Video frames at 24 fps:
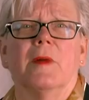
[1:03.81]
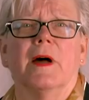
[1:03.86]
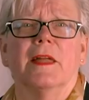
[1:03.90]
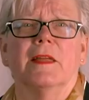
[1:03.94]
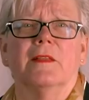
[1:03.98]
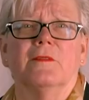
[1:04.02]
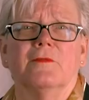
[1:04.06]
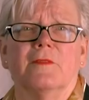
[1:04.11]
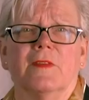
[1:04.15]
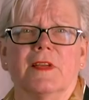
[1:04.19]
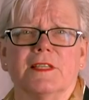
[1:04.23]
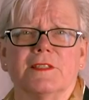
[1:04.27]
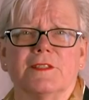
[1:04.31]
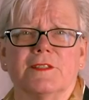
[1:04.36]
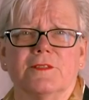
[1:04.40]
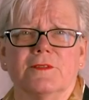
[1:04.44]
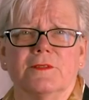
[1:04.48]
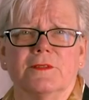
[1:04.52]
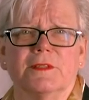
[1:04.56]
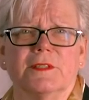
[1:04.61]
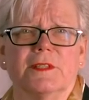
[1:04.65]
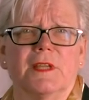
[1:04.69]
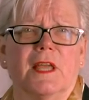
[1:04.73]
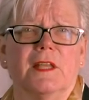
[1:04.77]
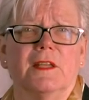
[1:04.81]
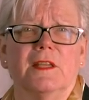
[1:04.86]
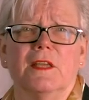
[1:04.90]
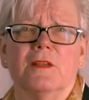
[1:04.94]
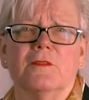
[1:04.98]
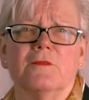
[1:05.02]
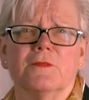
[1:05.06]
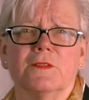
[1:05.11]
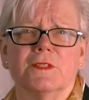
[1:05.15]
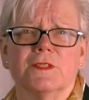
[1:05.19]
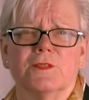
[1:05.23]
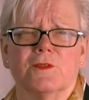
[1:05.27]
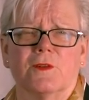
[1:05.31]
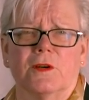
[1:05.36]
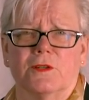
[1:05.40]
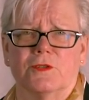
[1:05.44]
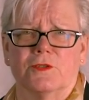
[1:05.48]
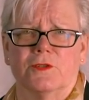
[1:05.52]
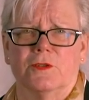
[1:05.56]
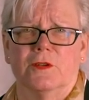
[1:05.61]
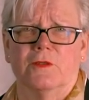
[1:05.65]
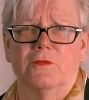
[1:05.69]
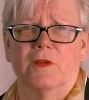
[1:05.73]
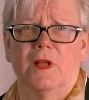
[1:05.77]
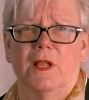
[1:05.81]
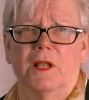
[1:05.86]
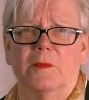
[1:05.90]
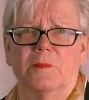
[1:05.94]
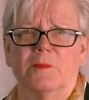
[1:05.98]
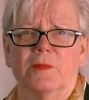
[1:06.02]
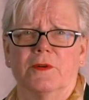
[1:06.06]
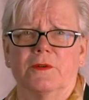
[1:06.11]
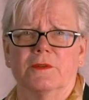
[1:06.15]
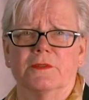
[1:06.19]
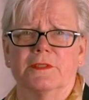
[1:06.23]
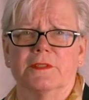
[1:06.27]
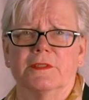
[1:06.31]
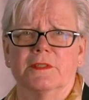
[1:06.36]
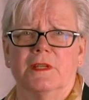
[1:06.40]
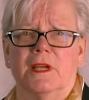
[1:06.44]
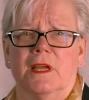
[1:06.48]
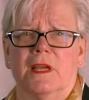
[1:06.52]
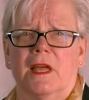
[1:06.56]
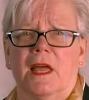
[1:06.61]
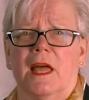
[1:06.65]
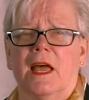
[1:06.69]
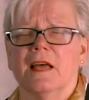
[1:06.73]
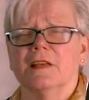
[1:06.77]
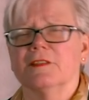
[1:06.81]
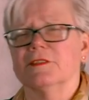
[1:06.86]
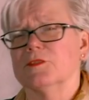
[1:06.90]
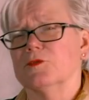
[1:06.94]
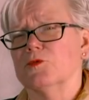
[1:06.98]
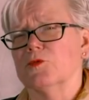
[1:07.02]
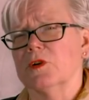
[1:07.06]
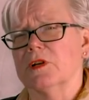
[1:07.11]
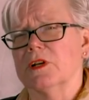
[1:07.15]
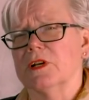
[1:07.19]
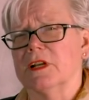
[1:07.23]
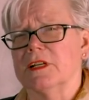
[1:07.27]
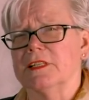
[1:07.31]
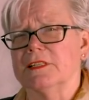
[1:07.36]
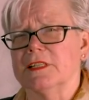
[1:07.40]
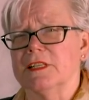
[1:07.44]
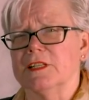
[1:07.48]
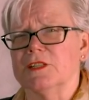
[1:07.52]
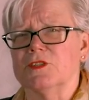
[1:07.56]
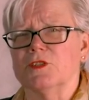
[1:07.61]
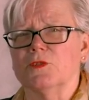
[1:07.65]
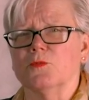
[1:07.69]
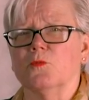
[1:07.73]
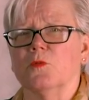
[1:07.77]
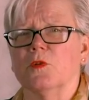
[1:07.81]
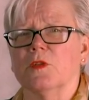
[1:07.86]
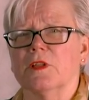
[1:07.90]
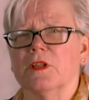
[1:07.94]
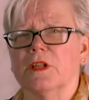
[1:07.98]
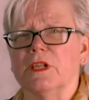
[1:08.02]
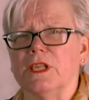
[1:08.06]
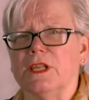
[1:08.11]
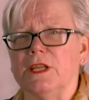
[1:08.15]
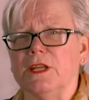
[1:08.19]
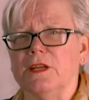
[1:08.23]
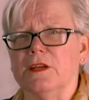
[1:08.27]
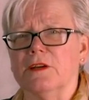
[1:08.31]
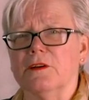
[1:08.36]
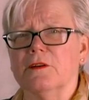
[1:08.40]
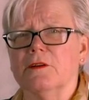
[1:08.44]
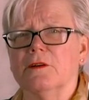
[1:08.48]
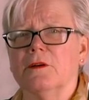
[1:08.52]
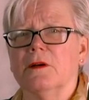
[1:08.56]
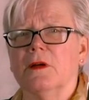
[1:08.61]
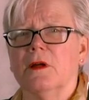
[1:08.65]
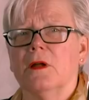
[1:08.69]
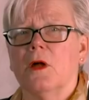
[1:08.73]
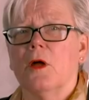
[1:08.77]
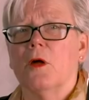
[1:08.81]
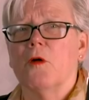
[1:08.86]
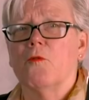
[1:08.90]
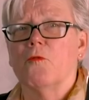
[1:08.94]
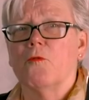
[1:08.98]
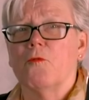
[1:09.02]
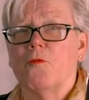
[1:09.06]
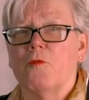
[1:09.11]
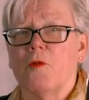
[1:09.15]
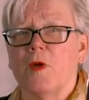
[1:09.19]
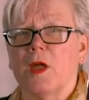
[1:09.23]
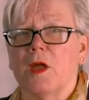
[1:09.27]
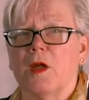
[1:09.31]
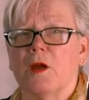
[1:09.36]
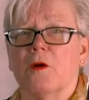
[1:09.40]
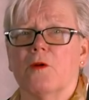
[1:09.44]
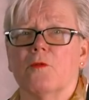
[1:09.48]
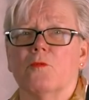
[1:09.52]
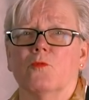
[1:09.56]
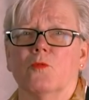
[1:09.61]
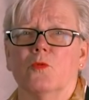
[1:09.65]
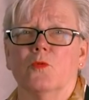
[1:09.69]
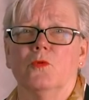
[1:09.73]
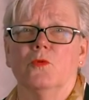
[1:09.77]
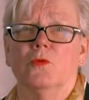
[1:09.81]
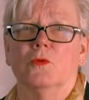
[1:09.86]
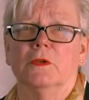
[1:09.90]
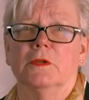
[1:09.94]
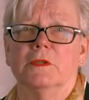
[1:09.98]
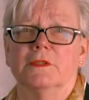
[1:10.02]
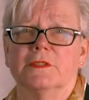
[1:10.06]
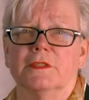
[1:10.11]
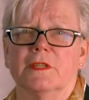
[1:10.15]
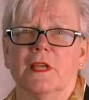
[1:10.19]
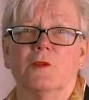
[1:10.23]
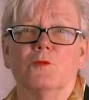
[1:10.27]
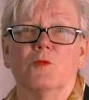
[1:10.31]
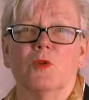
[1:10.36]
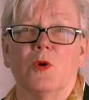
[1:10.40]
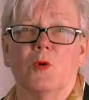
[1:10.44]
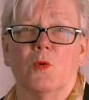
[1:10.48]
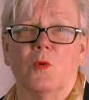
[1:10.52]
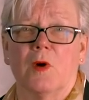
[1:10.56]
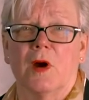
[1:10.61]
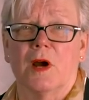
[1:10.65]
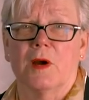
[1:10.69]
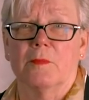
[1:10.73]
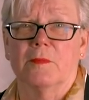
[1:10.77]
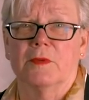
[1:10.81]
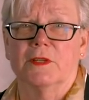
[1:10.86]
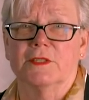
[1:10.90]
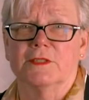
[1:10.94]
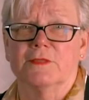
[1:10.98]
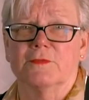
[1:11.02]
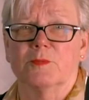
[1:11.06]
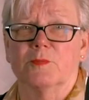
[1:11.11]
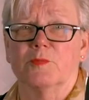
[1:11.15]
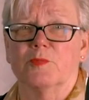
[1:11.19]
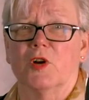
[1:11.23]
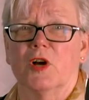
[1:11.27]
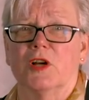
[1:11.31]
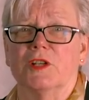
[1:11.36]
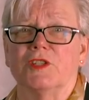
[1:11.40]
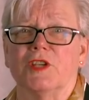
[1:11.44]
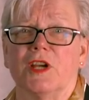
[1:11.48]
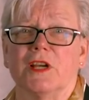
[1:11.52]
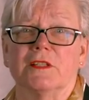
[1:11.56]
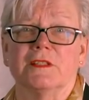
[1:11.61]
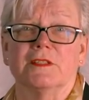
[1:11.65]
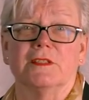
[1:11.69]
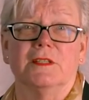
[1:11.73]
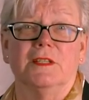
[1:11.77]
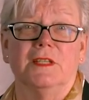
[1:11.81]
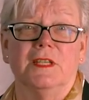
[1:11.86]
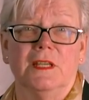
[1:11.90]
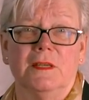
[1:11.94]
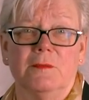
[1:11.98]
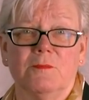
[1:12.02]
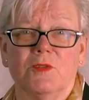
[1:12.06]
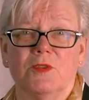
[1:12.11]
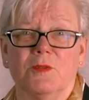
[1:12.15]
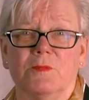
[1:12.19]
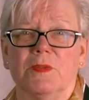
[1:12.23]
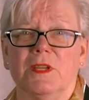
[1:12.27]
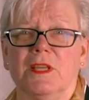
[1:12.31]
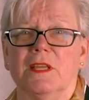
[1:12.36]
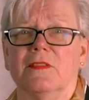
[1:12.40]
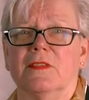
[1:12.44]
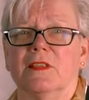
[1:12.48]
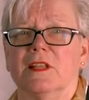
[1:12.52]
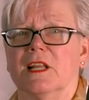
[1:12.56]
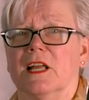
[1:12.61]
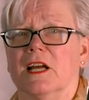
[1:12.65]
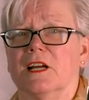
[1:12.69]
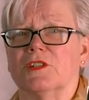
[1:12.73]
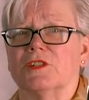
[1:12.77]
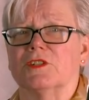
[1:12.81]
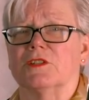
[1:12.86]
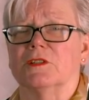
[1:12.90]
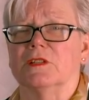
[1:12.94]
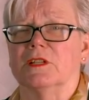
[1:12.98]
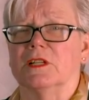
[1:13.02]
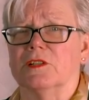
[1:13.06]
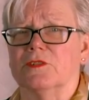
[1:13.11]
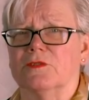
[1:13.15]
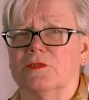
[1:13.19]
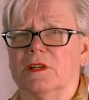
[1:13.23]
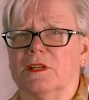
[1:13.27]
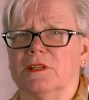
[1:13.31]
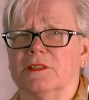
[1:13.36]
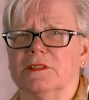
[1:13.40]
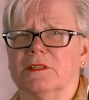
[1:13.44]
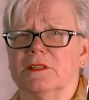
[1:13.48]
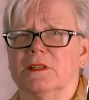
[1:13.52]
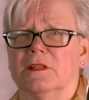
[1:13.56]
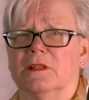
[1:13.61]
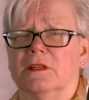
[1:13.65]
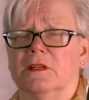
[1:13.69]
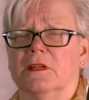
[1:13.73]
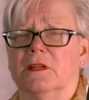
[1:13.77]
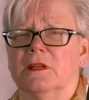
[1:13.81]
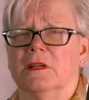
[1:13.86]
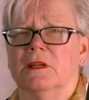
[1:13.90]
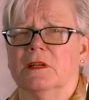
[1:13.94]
by investors and infrastructure developers as an organization with clear, fair rules and requirements for projects deemed to be in the national interest,